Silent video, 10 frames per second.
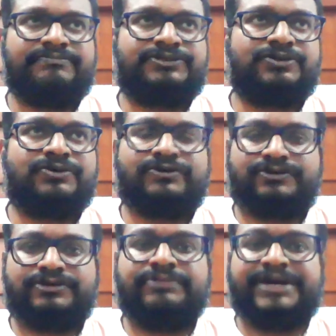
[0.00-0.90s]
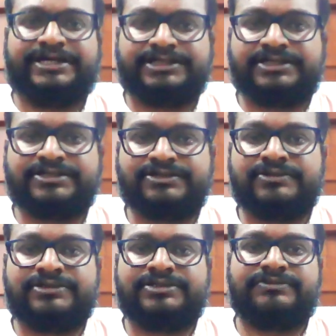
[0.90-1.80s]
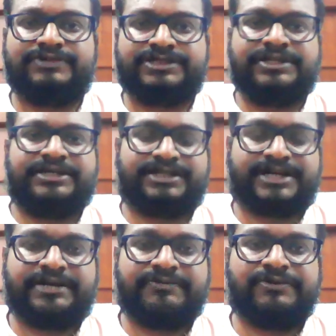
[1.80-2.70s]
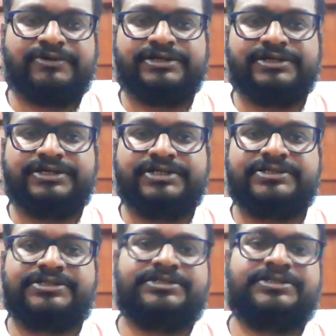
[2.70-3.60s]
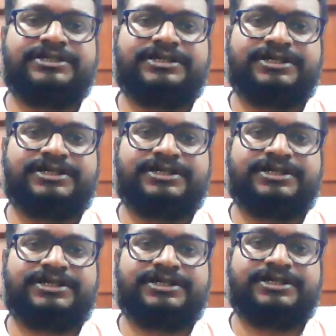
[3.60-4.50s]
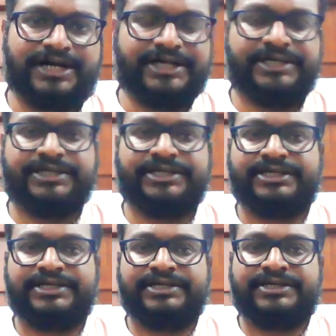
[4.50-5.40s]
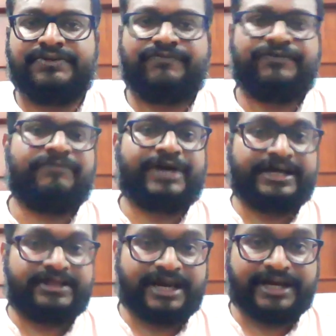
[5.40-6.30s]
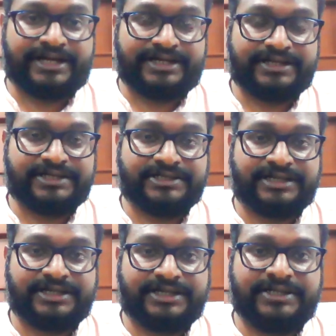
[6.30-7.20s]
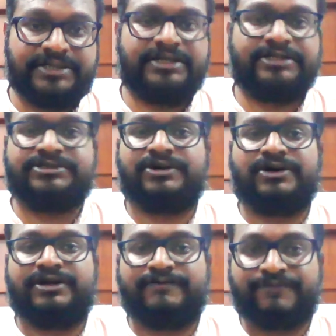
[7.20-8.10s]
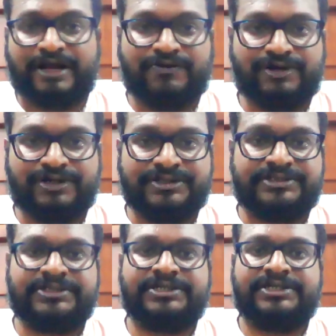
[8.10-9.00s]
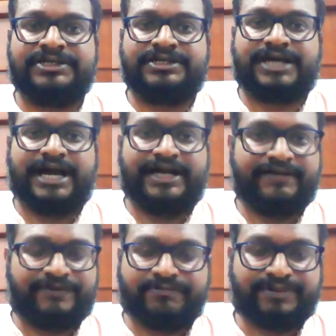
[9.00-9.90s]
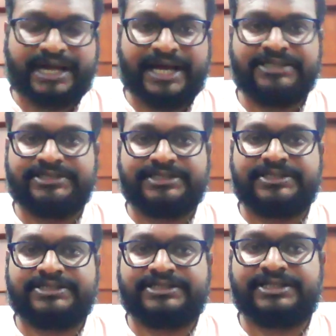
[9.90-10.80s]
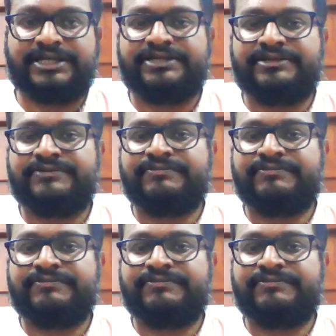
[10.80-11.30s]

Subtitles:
So the major resource which they thrive on is the honey. From where they are getting these honey, it's all flowers and different plants and things like that.